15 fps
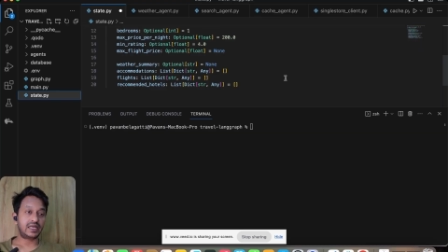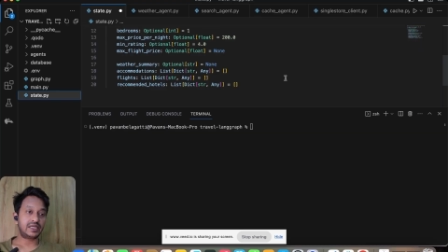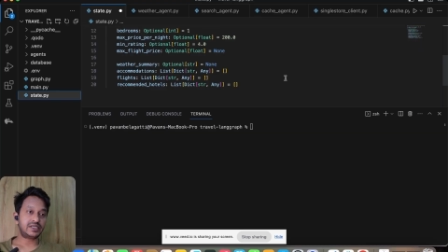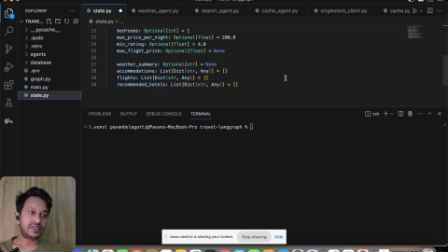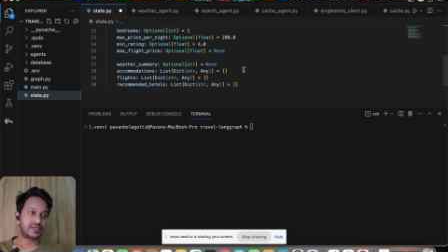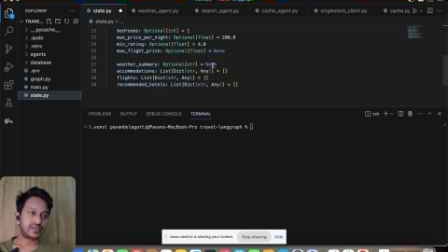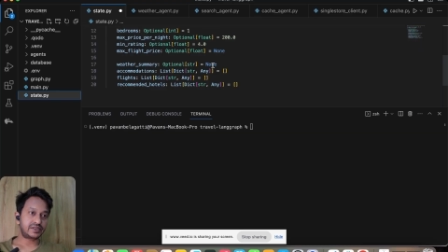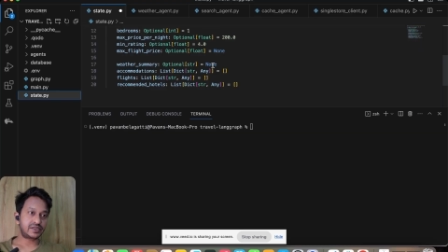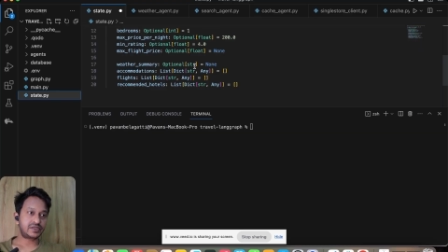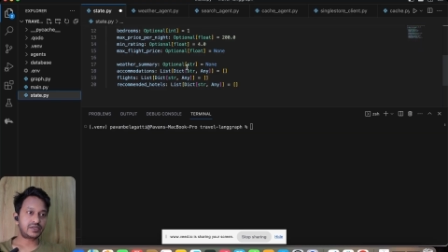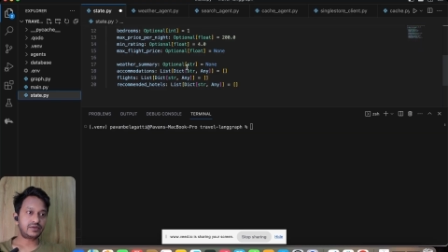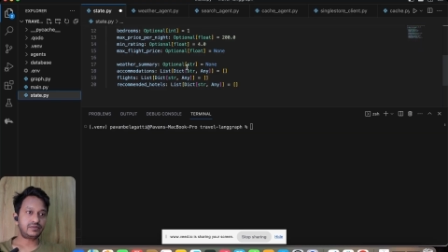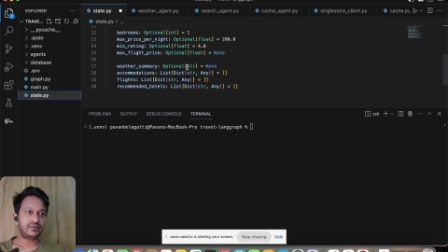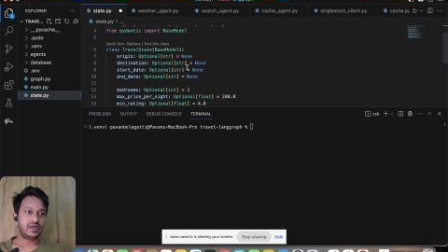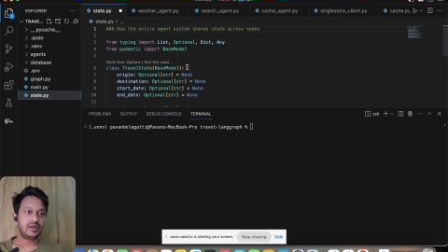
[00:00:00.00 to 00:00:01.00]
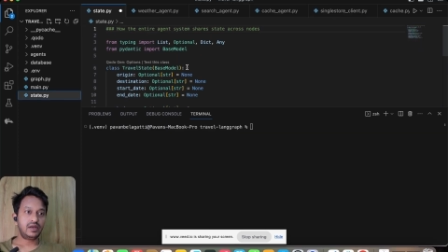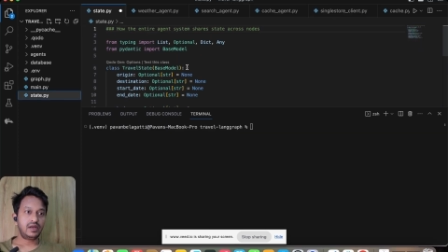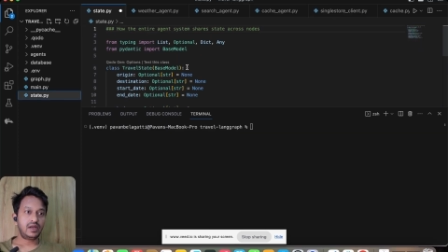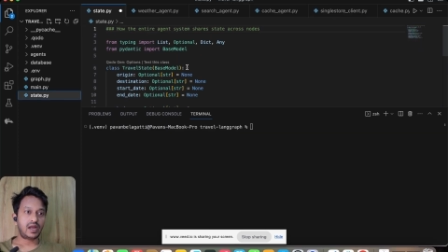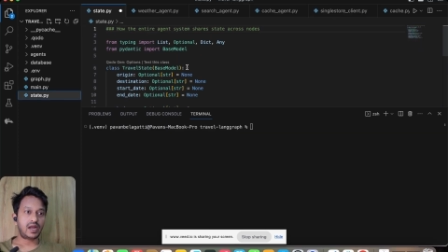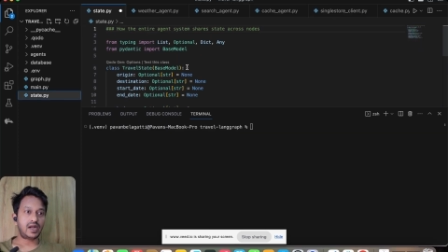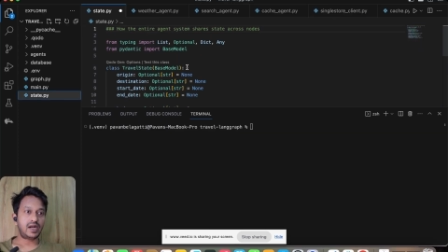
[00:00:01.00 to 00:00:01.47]
agentic system
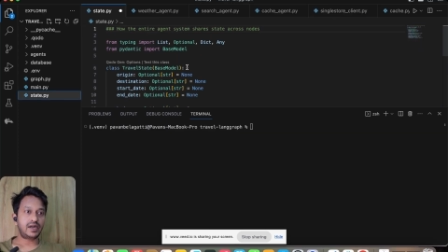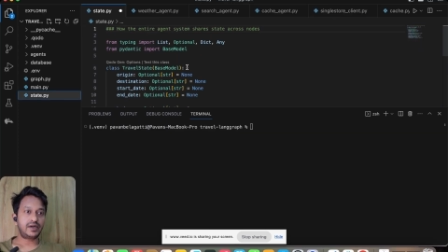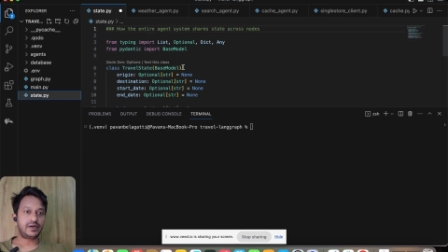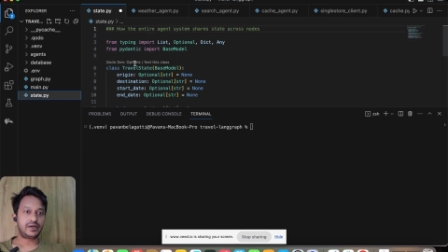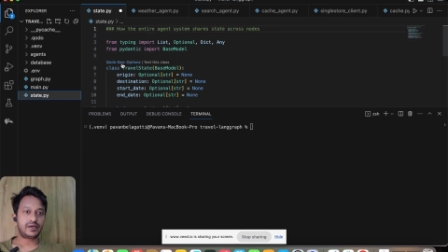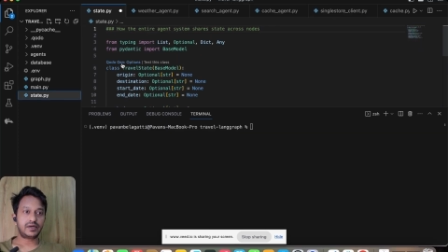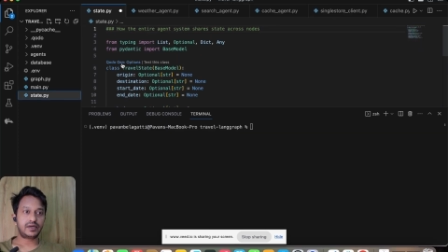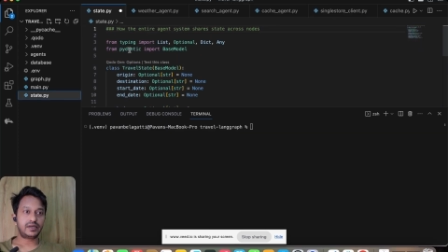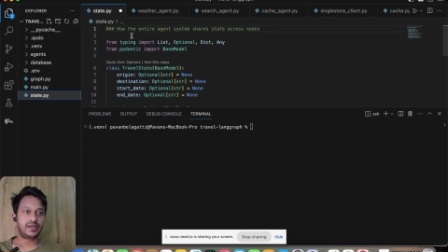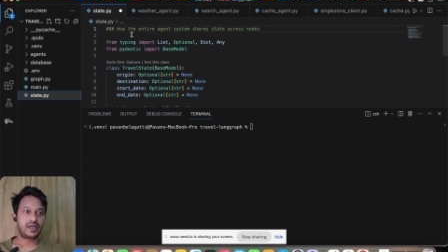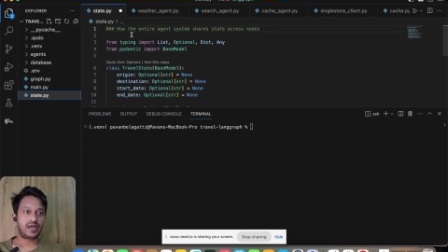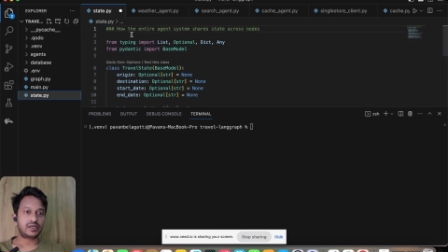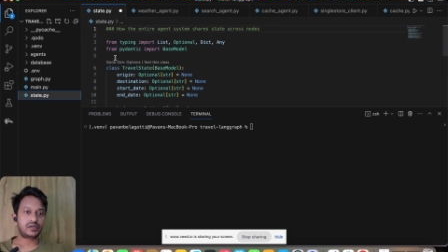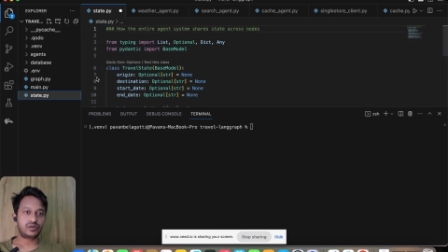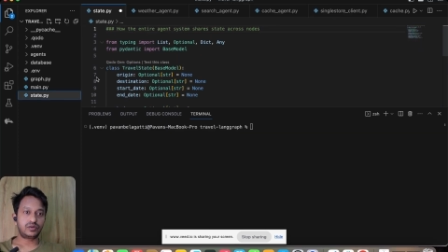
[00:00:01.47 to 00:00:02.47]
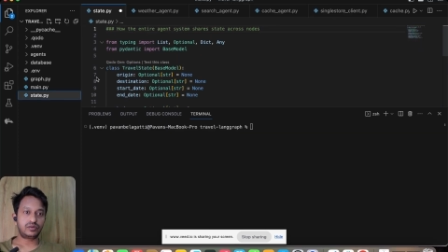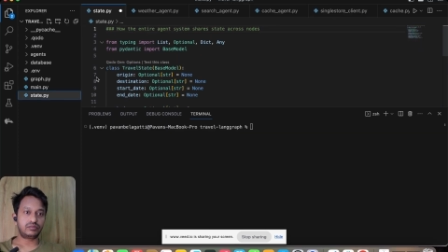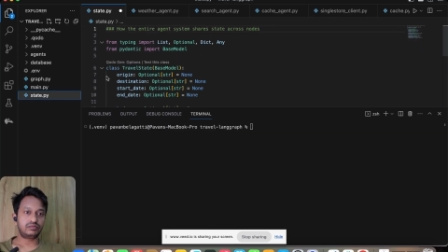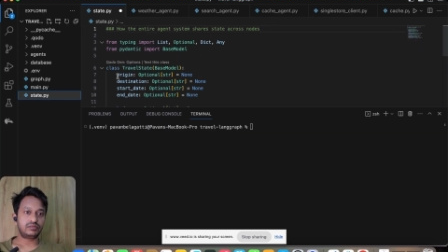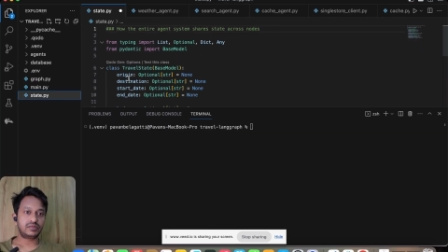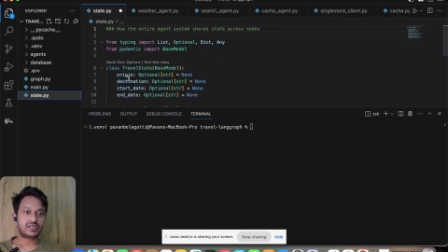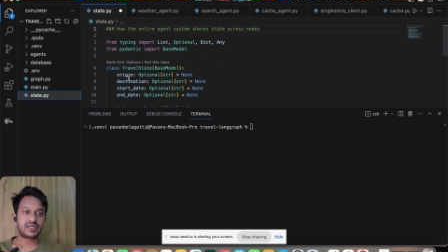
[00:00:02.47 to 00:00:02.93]
and uh, yeah
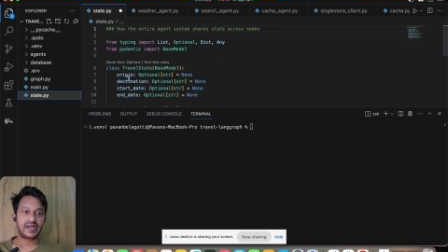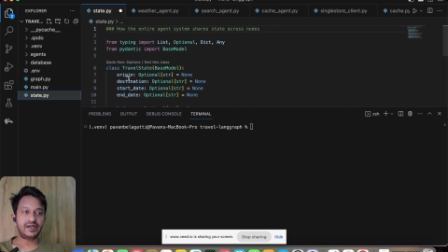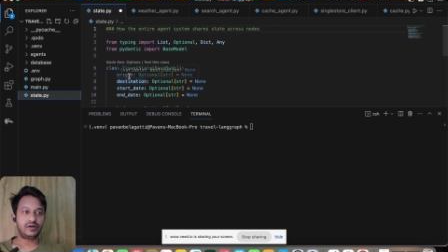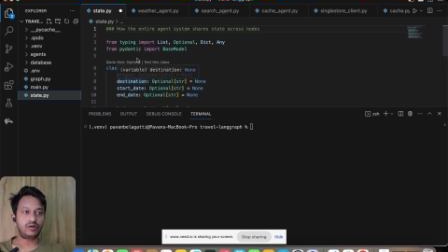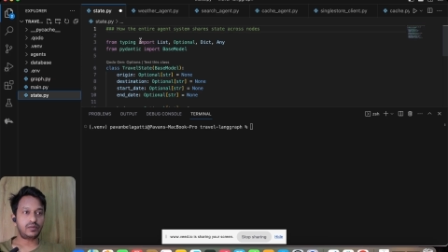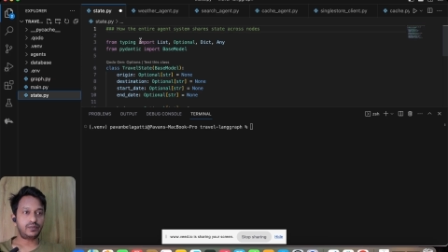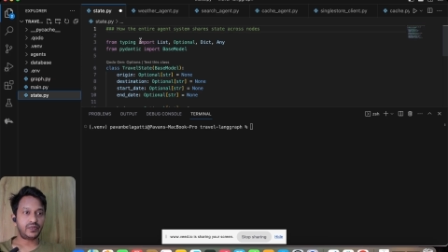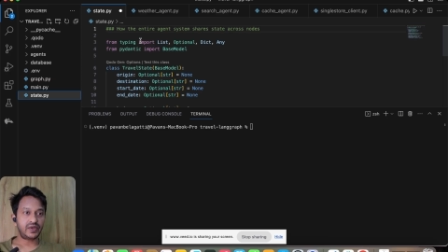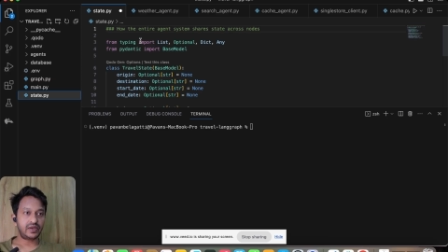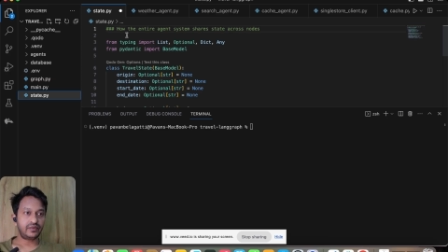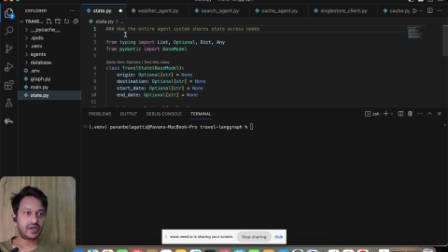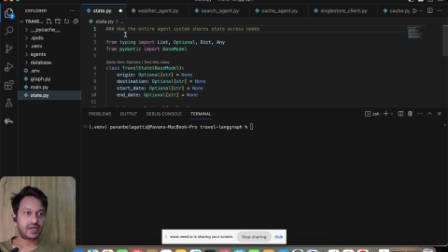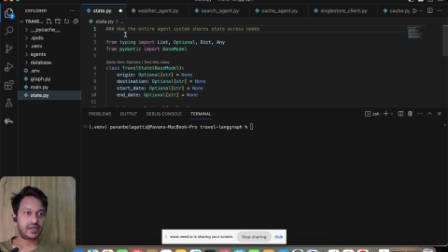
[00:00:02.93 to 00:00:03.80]
so state.py